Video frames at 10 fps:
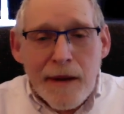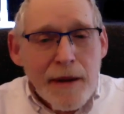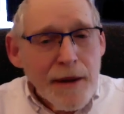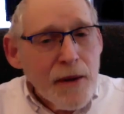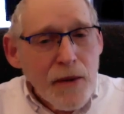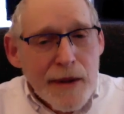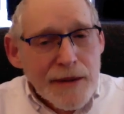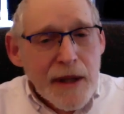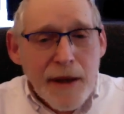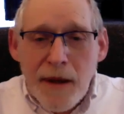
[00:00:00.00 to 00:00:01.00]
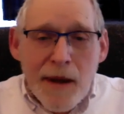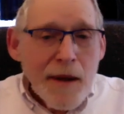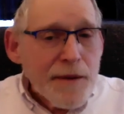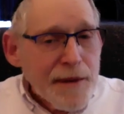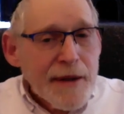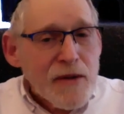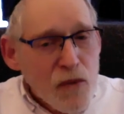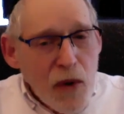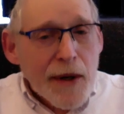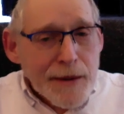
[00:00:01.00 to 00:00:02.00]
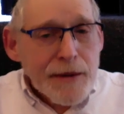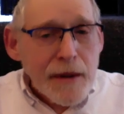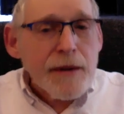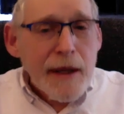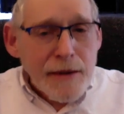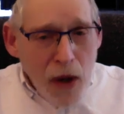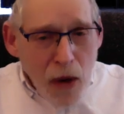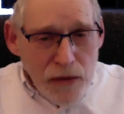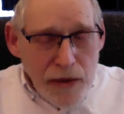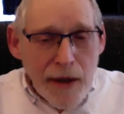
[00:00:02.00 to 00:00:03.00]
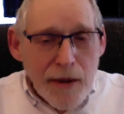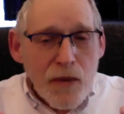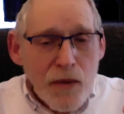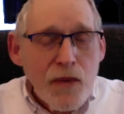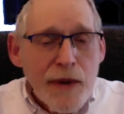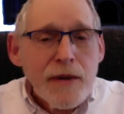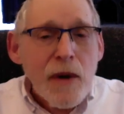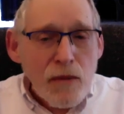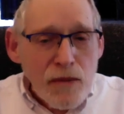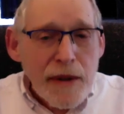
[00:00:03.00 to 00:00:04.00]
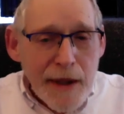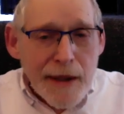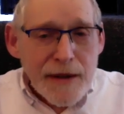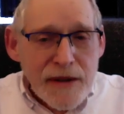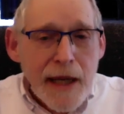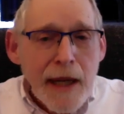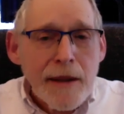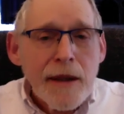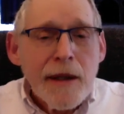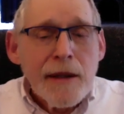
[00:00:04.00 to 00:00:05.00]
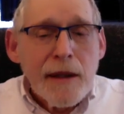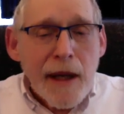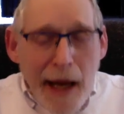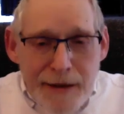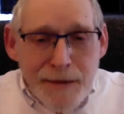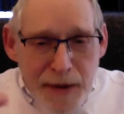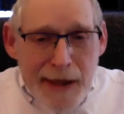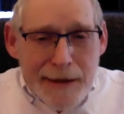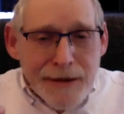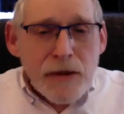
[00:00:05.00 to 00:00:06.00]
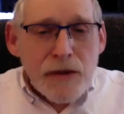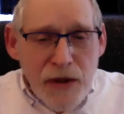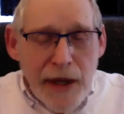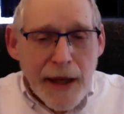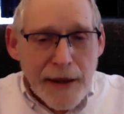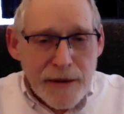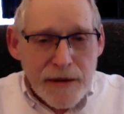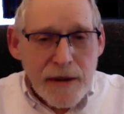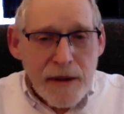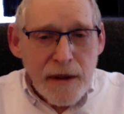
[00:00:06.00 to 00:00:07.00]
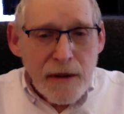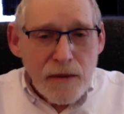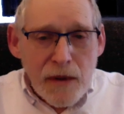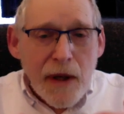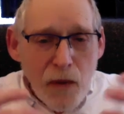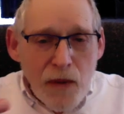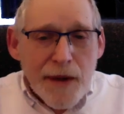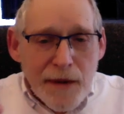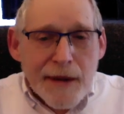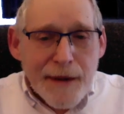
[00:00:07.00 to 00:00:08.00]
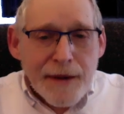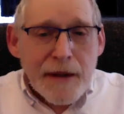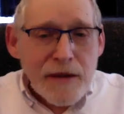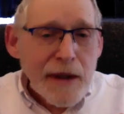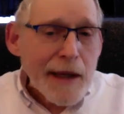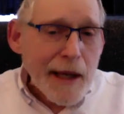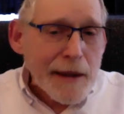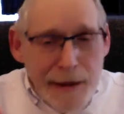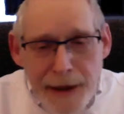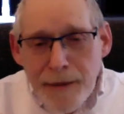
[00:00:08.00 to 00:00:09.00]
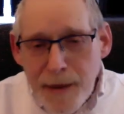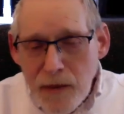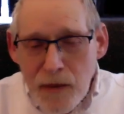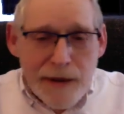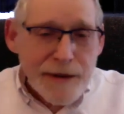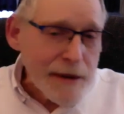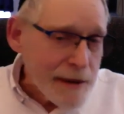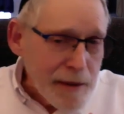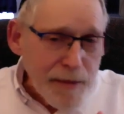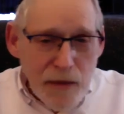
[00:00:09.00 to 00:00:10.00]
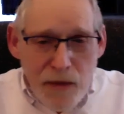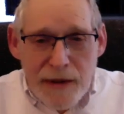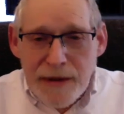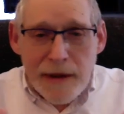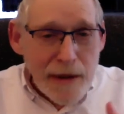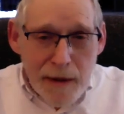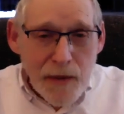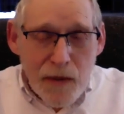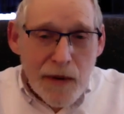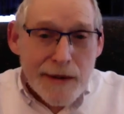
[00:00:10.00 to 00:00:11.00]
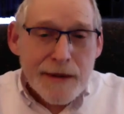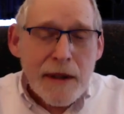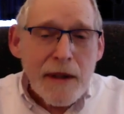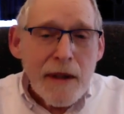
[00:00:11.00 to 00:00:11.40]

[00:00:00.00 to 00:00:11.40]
it's like things work until they don't. We don't really understand exponential change. We think that things are going to get a little bit worse, and a little bit worse, and a little bit worse,